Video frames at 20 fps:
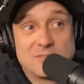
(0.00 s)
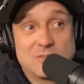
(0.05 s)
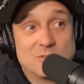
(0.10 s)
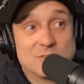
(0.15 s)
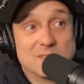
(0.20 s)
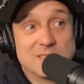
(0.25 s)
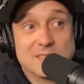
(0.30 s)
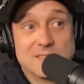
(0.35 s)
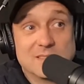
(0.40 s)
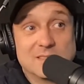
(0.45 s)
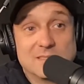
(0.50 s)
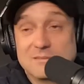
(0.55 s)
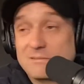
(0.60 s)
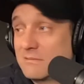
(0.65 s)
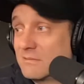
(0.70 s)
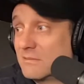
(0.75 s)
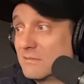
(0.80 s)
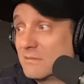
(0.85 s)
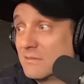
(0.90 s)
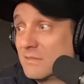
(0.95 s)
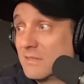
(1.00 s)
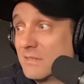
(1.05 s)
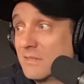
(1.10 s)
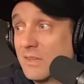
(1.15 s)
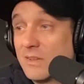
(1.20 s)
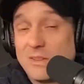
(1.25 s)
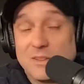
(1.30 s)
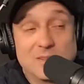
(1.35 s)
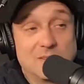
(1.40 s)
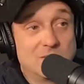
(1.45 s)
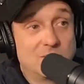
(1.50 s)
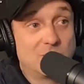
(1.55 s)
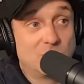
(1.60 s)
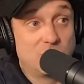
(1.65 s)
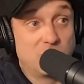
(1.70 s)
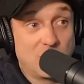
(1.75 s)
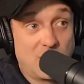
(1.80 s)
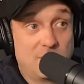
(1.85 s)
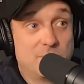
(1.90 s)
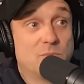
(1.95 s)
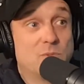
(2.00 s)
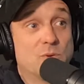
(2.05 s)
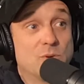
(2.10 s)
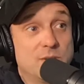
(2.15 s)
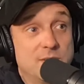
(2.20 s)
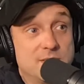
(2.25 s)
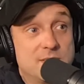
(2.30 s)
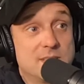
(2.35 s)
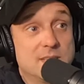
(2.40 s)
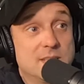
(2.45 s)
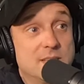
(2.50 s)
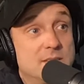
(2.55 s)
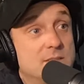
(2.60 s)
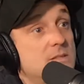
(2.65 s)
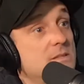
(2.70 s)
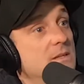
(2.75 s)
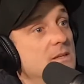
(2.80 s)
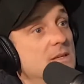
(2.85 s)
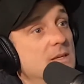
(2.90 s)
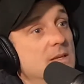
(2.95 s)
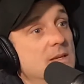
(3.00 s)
It's going to get a lot more intense.